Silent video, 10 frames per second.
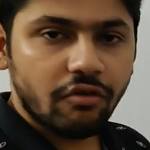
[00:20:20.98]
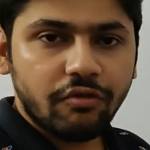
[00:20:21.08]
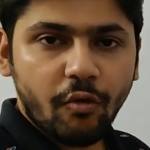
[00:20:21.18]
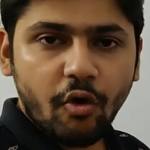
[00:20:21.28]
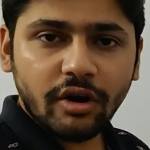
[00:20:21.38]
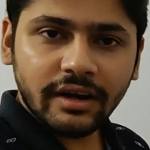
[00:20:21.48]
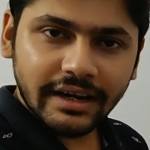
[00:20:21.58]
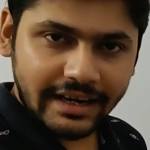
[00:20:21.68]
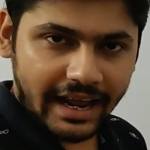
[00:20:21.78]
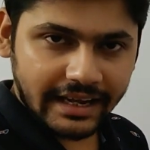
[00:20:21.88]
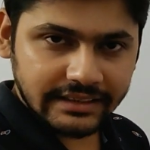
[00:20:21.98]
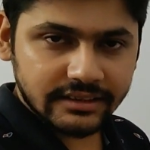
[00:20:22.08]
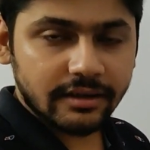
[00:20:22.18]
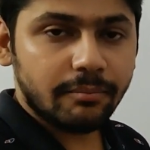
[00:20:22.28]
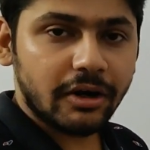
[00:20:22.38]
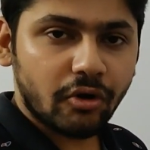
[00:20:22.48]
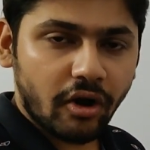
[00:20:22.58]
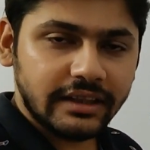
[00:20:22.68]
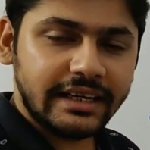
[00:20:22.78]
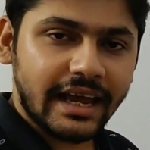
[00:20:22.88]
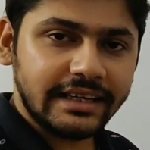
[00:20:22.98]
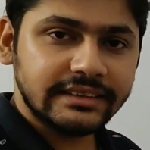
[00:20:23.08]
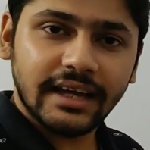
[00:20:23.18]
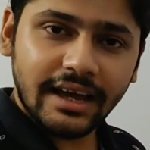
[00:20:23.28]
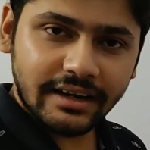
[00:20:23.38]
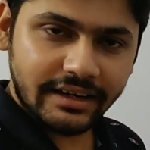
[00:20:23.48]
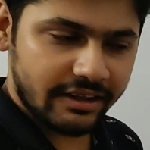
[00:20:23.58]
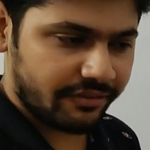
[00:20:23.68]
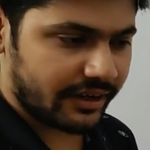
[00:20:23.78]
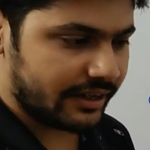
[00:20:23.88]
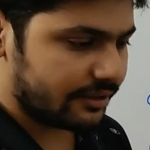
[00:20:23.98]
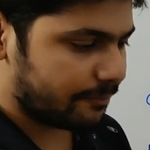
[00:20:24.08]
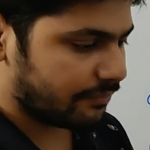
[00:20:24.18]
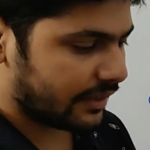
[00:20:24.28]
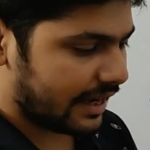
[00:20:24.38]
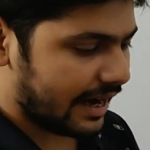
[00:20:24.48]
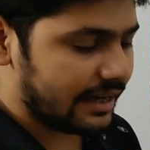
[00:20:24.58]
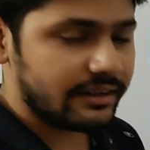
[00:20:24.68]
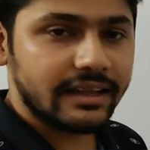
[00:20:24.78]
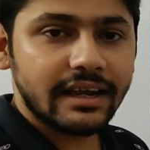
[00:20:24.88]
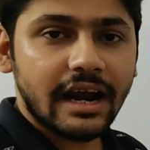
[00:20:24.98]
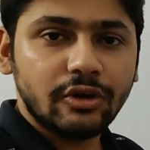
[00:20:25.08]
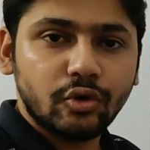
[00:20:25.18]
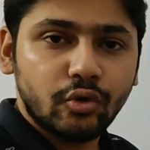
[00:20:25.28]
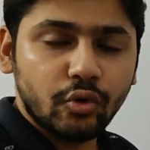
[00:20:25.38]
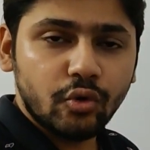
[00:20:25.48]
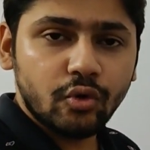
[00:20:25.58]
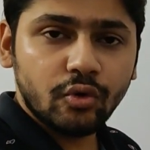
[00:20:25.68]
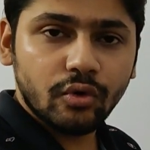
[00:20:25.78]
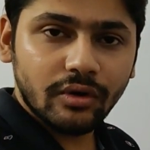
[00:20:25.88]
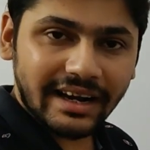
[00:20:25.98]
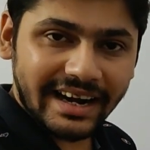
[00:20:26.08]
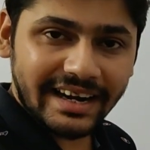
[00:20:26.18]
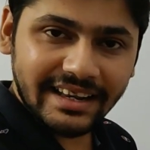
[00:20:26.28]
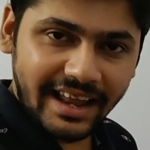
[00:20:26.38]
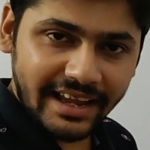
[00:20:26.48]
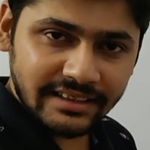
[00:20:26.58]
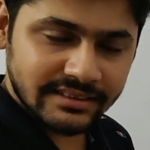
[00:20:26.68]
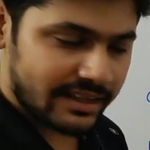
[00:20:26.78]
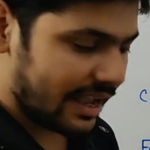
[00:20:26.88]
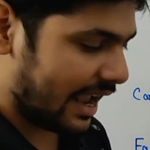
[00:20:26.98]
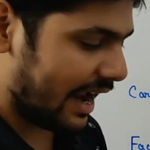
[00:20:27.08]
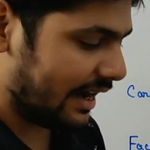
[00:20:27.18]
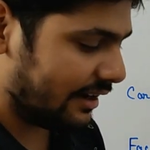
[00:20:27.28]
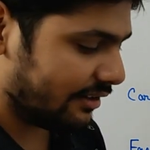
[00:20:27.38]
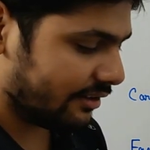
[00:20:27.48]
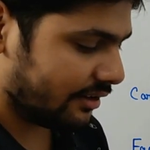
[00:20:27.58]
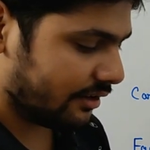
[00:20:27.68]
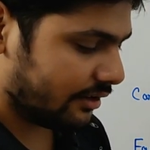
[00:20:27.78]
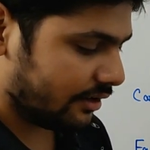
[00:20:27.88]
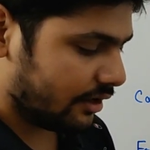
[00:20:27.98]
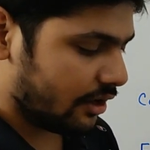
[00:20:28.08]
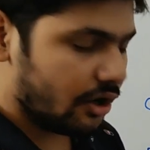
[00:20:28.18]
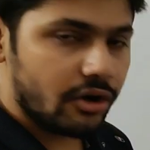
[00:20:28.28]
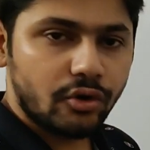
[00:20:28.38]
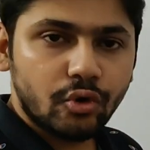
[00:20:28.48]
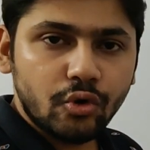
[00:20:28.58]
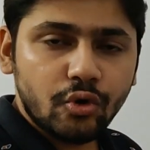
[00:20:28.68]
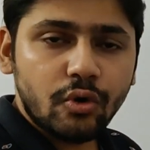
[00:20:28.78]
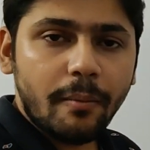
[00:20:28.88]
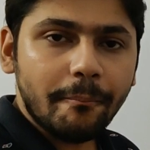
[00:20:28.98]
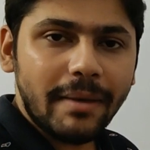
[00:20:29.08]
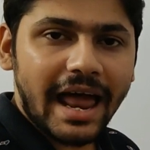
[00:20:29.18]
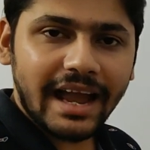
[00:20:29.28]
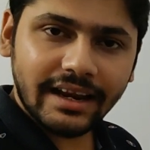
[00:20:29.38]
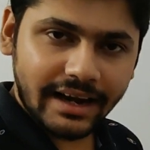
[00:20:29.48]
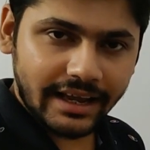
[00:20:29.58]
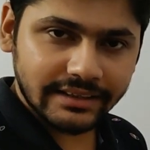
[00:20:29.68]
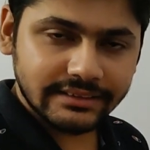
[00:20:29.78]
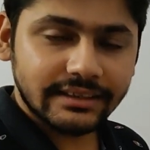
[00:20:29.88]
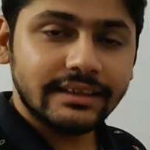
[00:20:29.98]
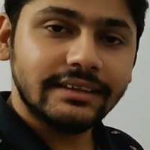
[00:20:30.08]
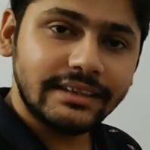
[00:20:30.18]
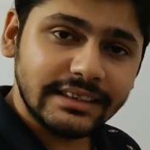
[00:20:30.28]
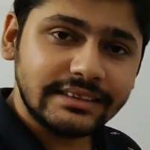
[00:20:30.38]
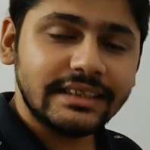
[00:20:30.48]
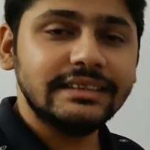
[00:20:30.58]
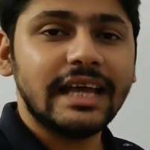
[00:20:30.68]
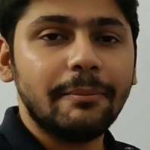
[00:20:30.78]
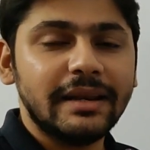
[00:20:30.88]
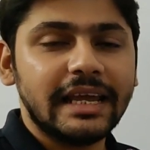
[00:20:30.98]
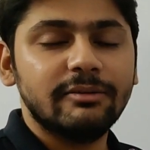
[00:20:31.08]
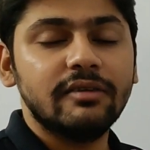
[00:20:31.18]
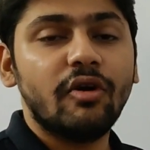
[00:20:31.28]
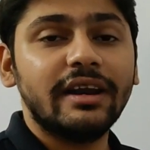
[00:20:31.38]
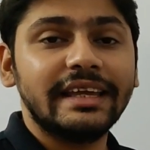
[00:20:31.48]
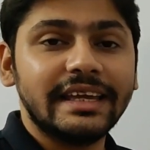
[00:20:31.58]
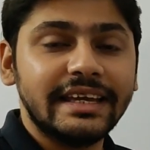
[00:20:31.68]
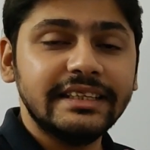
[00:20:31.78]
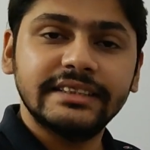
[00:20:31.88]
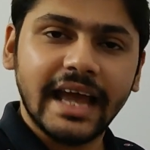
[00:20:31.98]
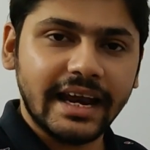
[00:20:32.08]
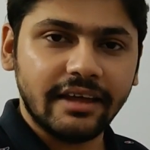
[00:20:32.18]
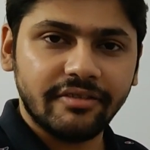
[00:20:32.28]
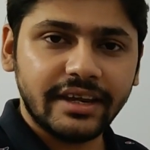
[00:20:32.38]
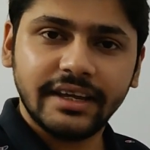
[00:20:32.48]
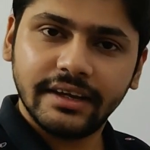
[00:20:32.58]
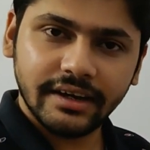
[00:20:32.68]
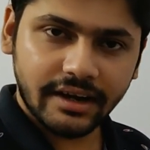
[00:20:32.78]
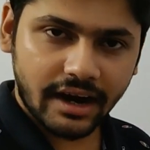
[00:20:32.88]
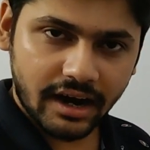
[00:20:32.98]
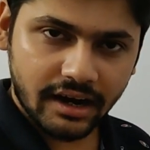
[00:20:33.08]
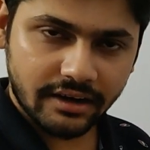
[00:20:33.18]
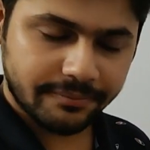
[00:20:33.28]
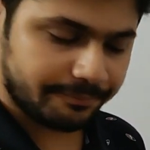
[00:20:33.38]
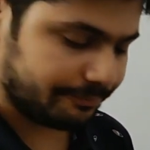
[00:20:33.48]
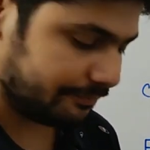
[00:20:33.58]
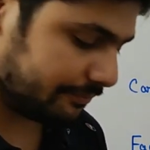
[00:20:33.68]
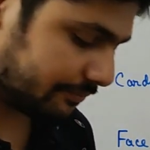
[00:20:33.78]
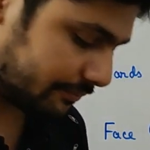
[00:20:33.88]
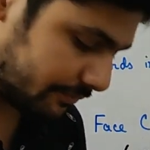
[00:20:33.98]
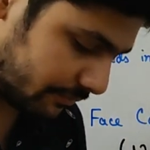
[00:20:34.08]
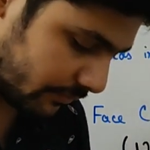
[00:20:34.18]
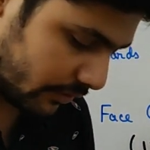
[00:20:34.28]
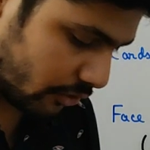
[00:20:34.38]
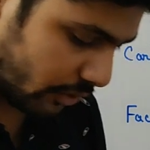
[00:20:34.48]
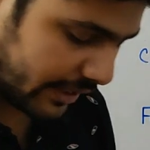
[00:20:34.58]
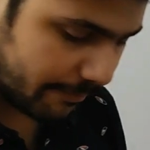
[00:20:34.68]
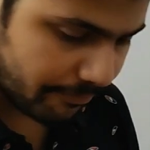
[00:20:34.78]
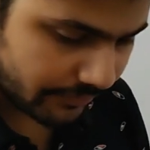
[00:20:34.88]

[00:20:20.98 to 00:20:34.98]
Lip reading: 4 nines, but all the nines are different, and there are 2 red nines and 2 black nines. This is applicable for each and every card. Okay,